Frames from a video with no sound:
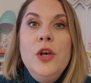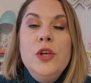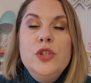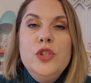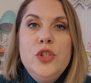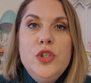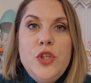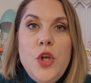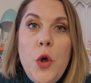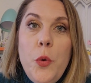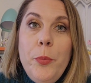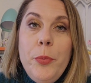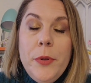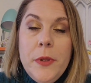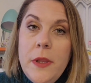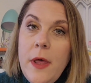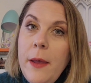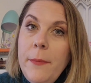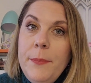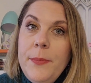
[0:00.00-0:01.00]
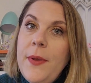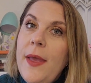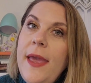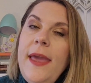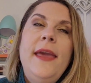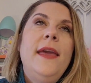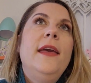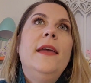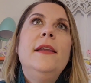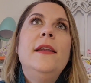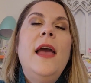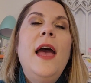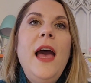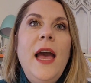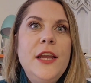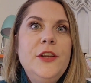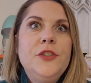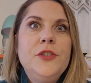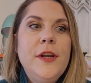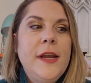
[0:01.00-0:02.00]
so plump and
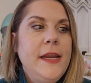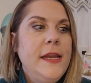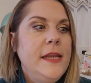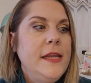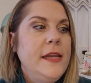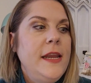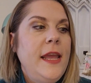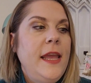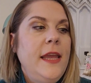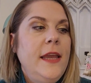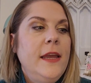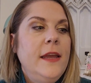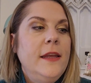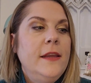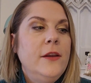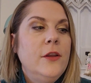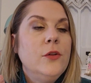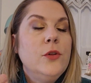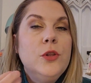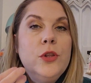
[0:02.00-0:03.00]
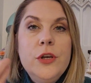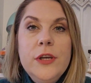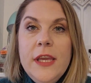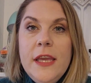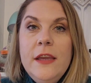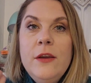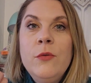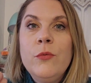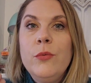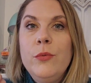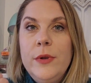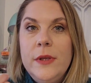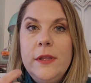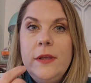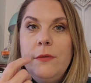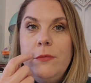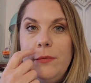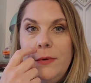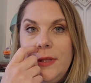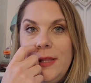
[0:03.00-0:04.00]
hydrated and looking
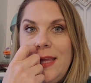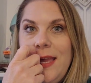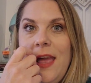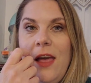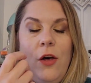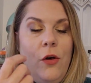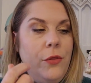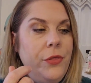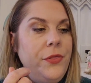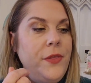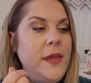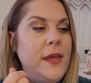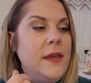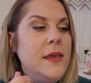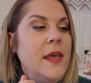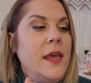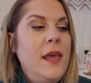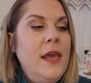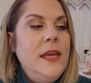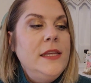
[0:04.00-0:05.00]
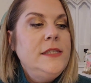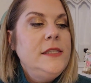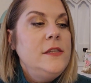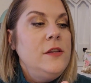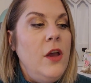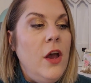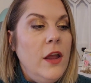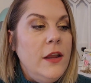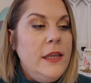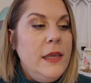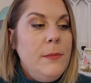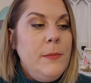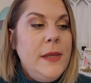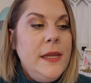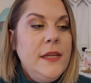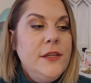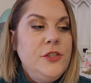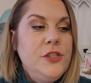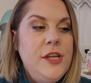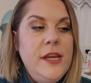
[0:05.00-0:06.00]
really healthy. It's
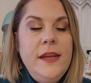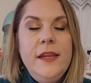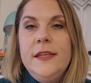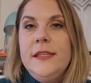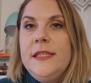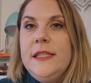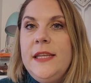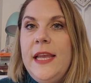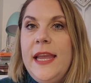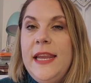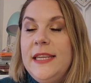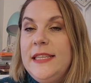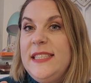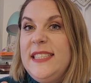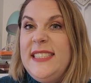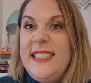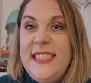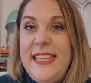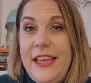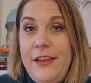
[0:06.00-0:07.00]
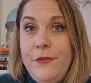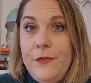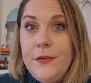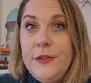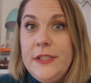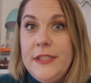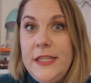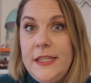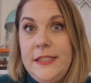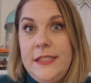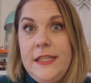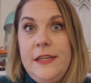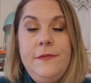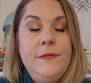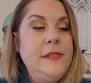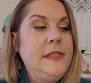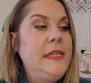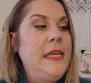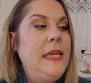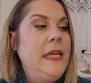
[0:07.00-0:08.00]
non-comedogenic, and it's safe for sensitive
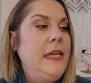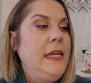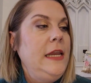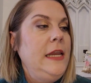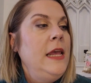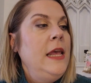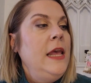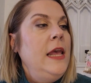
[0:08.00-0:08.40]
skin,